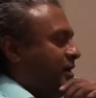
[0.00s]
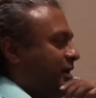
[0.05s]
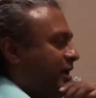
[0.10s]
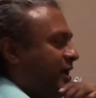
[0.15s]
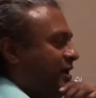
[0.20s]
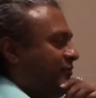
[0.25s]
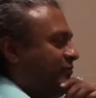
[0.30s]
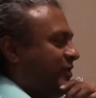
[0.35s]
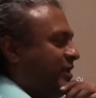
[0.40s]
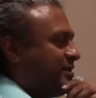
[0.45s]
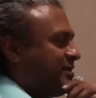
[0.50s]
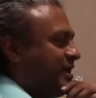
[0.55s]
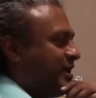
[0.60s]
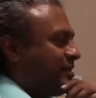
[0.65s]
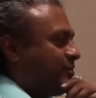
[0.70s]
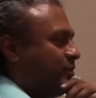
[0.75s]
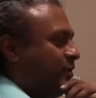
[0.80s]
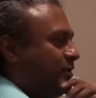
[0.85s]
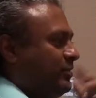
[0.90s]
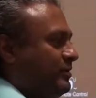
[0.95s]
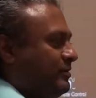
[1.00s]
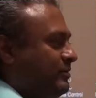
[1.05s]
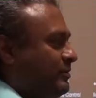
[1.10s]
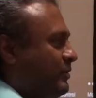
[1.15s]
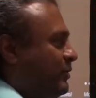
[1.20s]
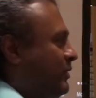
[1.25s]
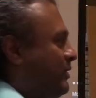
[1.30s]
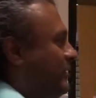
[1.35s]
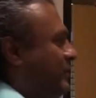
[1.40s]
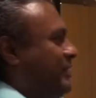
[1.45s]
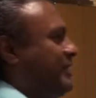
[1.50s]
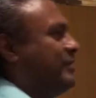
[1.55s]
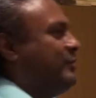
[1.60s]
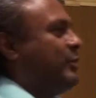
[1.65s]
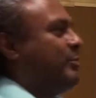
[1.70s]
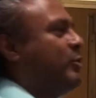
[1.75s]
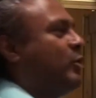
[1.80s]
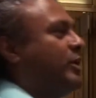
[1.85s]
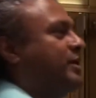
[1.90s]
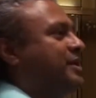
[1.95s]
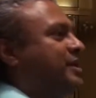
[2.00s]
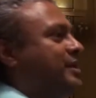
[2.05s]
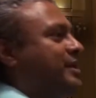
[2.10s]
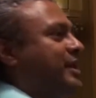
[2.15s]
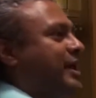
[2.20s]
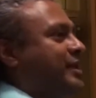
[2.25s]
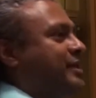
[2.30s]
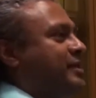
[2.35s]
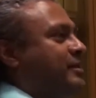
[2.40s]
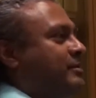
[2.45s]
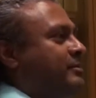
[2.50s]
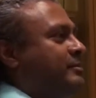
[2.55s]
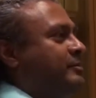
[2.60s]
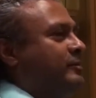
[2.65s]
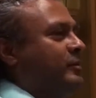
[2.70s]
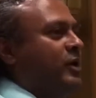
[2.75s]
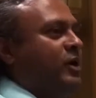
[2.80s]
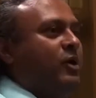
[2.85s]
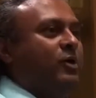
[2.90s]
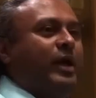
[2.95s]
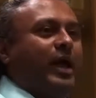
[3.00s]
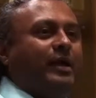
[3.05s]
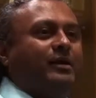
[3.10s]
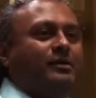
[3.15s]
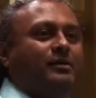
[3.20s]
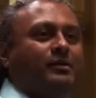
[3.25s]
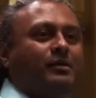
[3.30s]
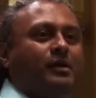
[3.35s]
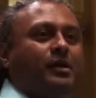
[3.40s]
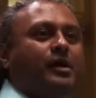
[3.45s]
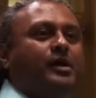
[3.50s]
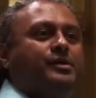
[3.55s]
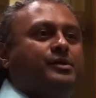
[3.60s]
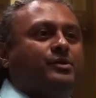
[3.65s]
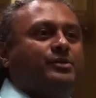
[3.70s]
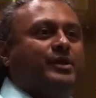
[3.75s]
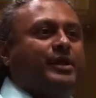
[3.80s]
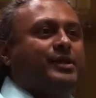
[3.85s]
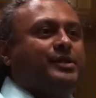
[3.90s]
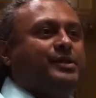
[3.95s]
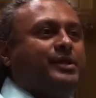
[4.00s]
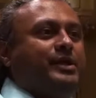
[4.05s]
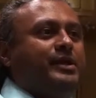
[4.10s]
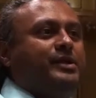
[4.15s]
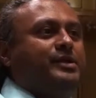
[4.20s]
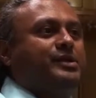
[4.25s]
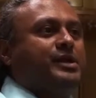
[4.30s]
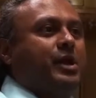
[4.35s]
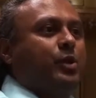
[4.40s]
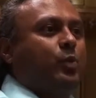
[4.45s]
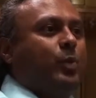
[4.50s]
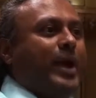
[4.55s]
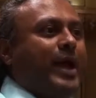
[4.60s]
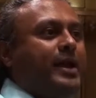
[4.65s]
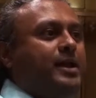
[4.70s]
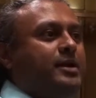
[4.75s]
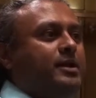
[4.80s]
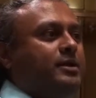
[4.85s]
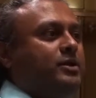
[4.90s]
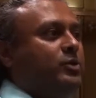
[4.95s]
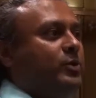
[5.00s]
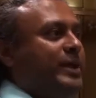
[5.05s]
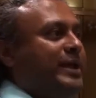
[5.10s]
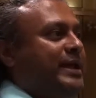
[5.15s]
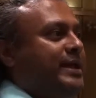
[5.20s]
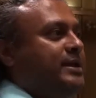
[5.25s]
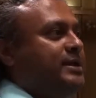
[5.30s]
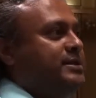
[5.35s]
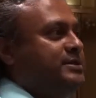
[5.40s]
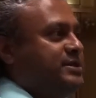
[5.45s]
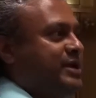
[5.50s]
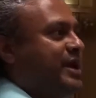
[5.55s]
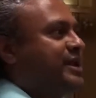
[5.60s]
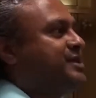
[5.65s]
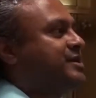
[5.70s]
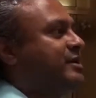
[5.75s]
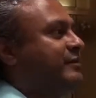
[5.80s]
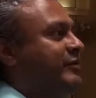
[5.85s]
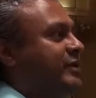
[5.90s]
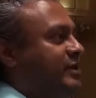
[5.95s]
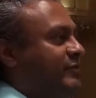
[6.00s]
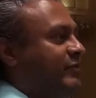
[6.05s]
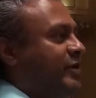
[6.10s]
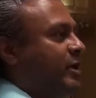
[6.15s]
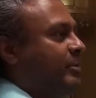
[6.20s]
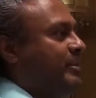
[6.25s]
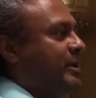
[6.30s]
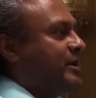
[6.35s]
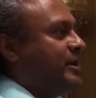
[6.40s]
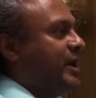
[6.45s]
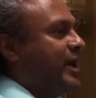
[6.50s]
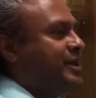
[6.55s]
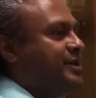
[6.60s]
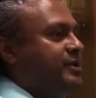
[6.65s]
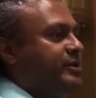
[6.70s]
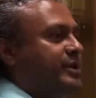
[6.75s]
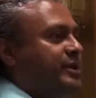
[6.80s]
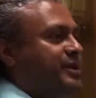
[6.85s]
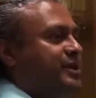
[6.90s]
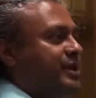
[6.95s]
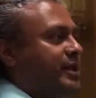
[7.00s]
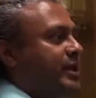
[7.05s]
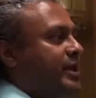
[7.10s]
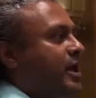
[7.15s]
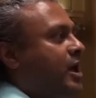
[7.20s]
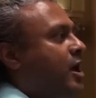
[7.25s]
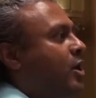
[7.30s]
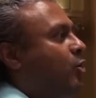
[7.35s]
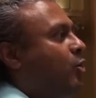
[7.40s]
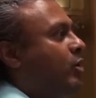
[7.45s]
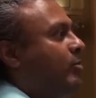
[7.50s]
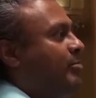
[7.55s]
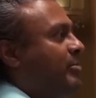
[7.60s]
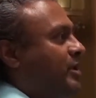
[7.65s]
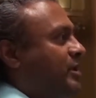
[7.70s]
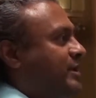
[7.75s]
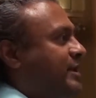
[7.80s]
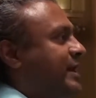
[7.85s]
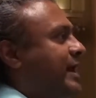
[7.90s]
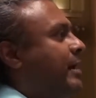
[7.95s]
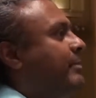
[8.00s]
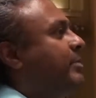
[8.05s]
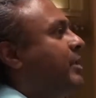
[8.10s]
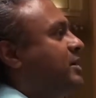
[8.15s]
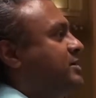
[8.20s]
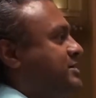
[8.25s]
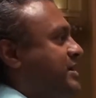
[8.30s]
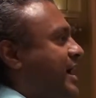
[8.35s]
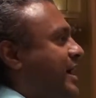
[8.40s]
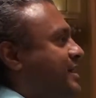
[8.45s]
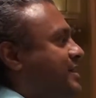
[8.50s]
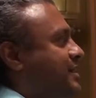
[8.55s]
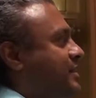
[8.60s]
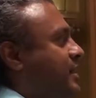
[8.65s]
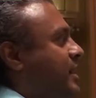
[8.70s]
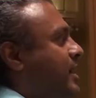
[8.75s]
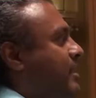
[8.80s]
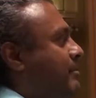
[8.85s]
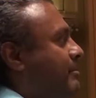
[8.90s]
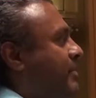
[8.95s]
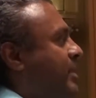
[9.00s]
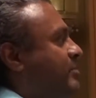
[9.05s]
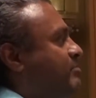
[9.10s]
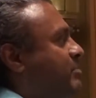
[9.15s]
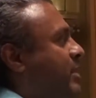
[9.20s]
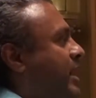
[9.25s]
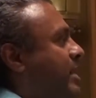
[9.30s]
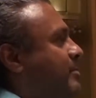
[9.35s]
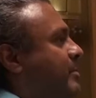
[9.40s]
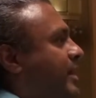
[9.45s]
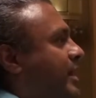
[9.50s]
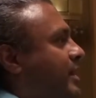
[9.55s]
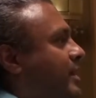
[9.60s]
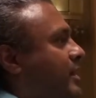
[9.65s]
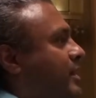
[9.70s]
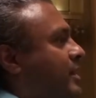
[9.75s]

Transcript: infinite test will report success. Okay, so this is red-green test-driven development. As you can see, we're building up our tests bit by bit.